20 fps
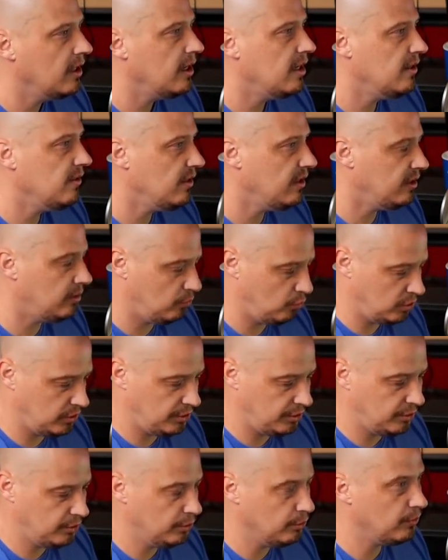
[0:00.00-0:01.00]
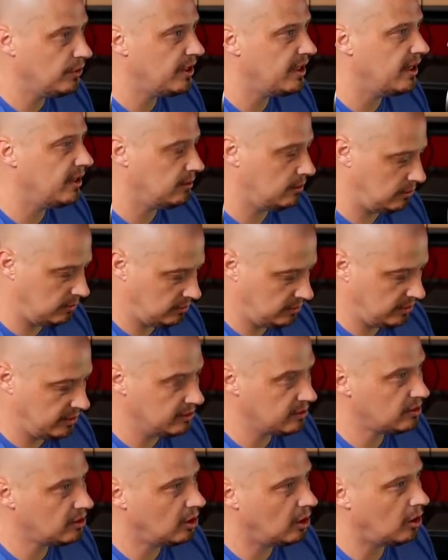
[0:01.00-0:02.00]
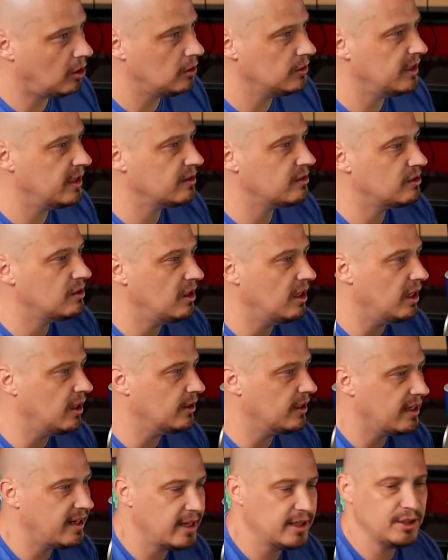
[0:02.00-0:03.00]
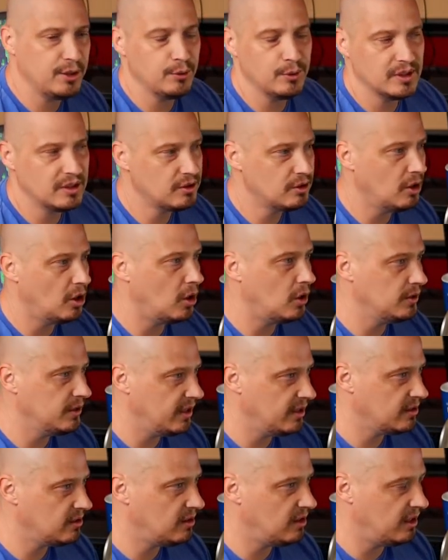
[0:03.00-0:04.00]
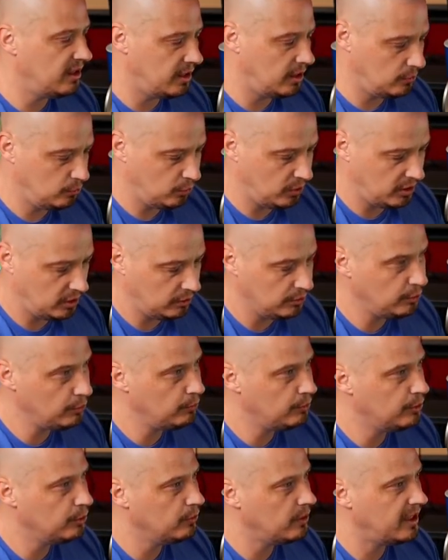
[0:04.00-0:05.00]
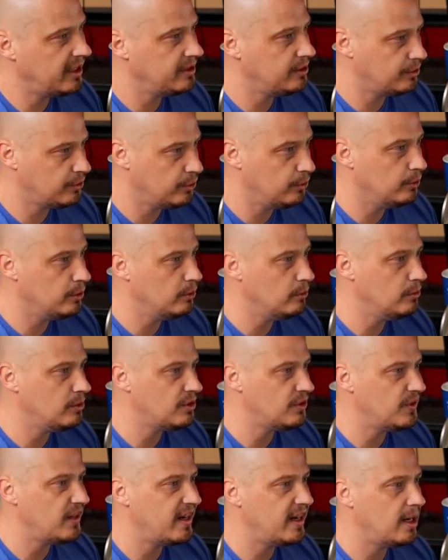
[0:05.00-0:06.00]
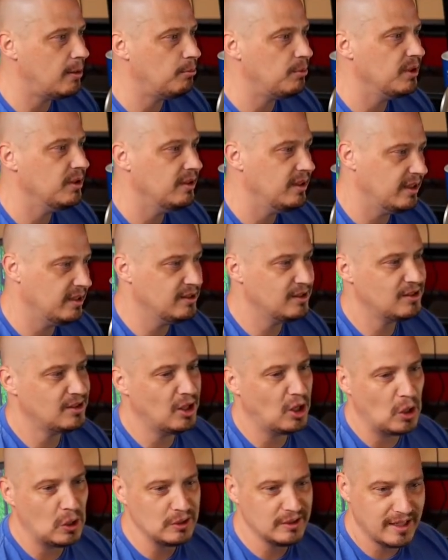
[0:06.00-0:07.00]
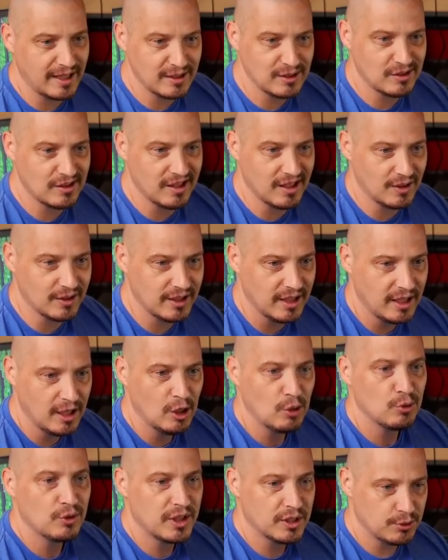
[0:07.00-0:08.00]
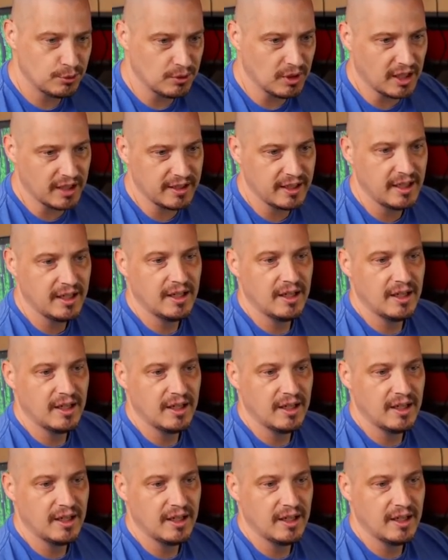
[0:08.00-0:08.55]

And then once you do that, install Nextcloud. And how do you install Nextcloud? Well, you do a sudo snap install Nextcloud. That's right.